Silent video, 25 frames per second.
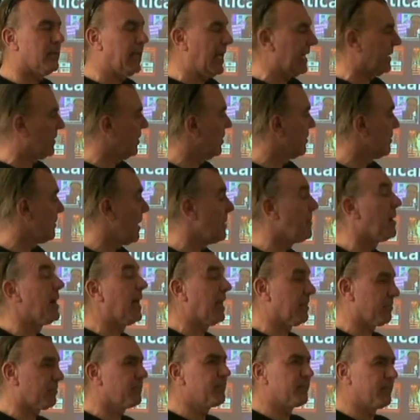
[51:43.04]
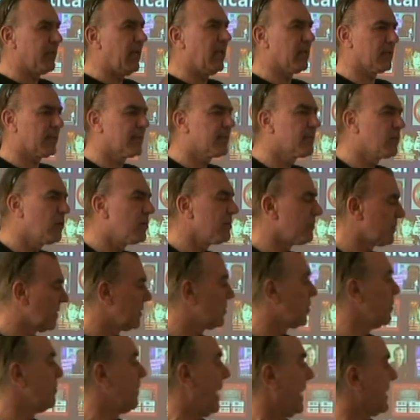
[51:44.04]
I can't remember. I'll
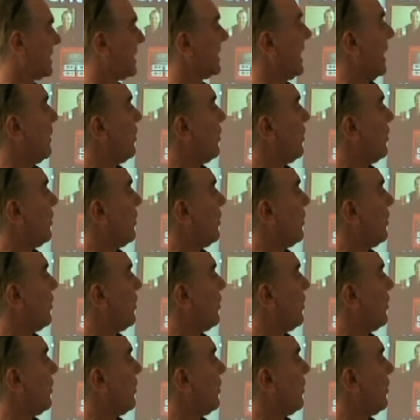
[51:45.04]
come back to